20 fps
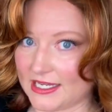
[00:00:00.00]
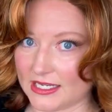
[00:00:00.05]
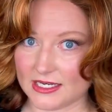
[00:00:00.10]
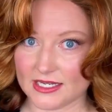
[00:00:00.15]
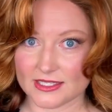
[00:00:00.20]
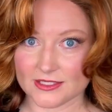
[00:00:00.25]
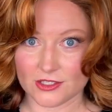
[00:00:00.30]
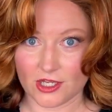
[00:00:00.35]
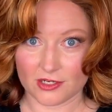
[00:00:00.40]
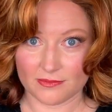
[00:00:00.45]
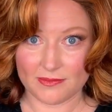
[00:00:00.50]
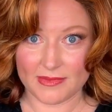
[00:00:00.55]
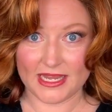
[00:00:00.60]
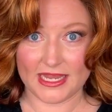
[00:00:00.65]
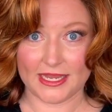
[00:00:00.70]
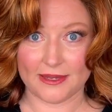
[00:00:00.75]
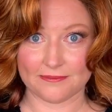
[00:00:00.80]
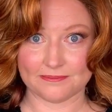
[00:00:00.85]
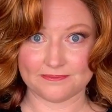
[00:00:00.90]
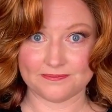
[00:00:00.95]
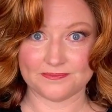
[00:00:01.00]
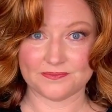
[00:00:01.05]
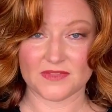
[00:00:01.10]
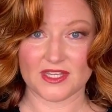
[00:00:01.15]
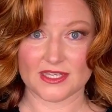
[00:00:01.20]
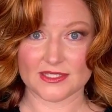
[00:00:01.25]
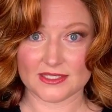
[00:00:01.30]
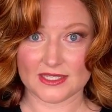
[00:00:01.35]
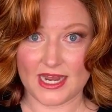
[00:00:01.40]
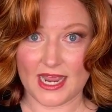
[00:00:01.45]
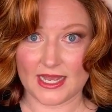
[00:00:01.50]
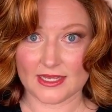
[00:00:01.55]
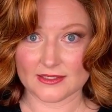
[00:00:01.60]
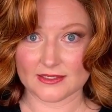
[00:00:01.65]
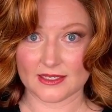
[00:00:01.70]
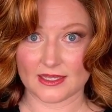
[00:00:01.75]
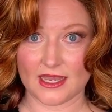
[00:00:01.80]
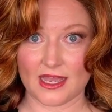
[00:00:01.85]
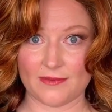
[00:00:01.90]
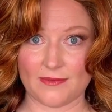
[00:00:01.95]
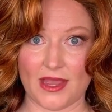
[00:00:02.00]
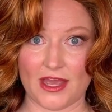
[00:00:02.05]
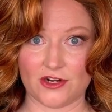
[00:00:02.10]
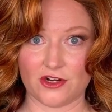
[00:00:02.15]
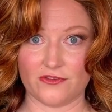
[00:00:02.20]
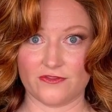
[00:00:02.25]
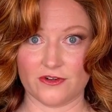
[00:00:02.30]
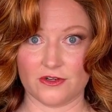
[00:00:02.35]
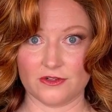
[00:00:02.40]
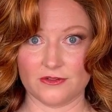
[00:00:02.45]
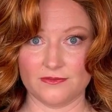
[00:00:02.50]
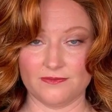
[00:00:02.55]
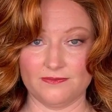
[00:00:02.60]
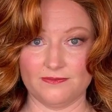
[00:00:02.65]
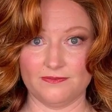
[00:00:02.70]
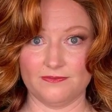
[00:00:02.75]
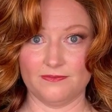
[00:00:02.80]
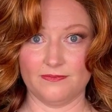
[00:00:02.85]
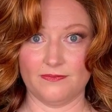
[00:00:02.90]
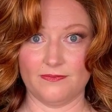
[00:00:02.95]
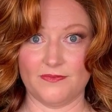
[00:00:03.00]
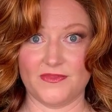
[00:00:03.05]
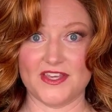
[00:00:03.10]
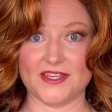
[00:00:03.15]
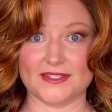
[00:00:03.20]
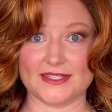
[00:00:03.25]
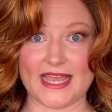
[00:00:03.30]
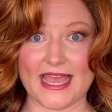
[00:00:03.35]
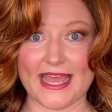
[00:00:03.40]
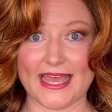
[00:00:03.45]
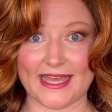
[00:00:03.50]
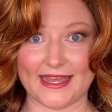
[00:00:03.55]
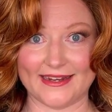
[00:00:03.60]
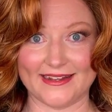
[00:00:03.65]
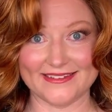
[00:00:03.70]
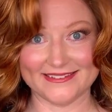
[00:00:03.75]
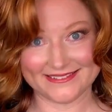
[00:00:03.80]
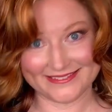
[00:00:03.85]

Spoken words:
it is on me, because it has to come out over this head.